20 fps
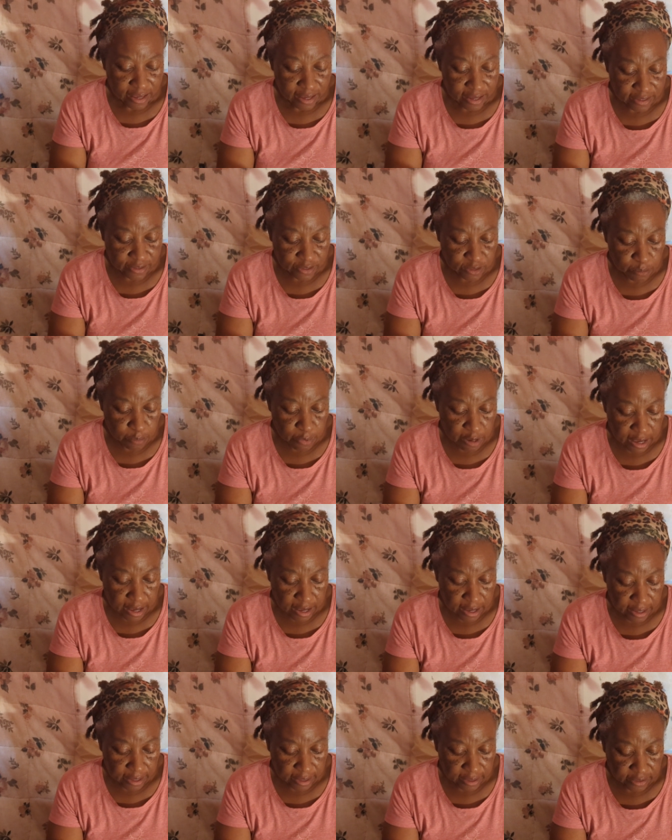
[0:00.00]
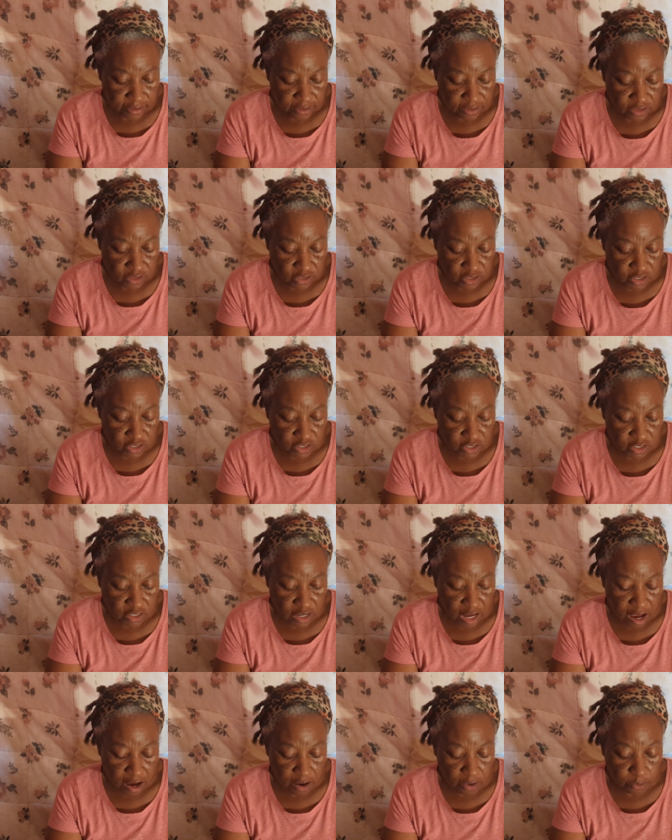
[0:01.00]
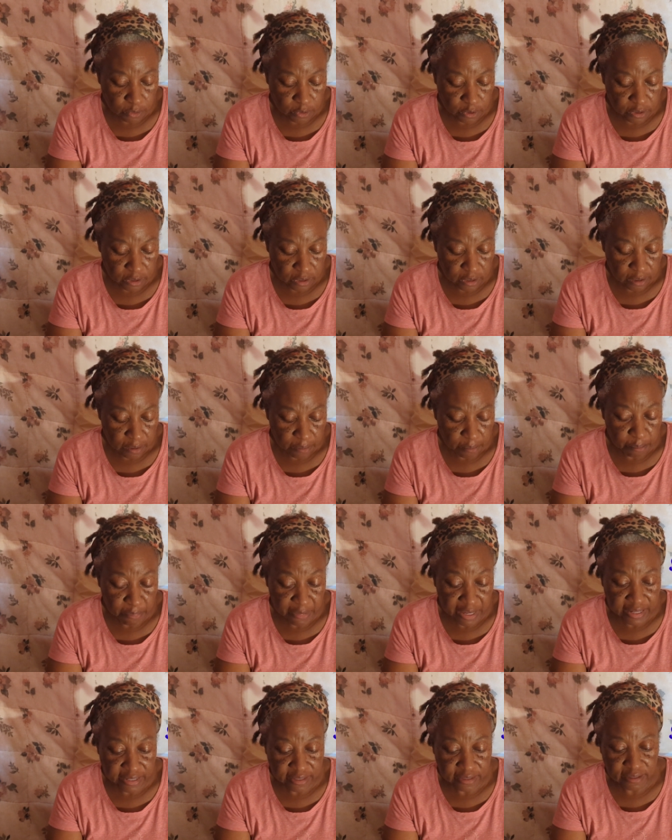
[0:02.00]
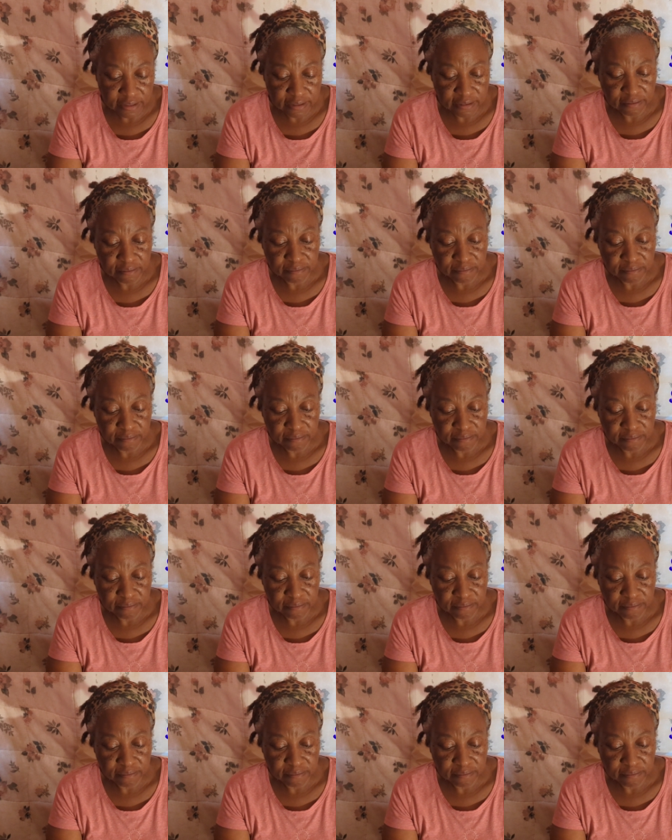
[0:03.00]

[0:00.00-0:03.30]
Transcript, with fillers: It's by Shower Mate.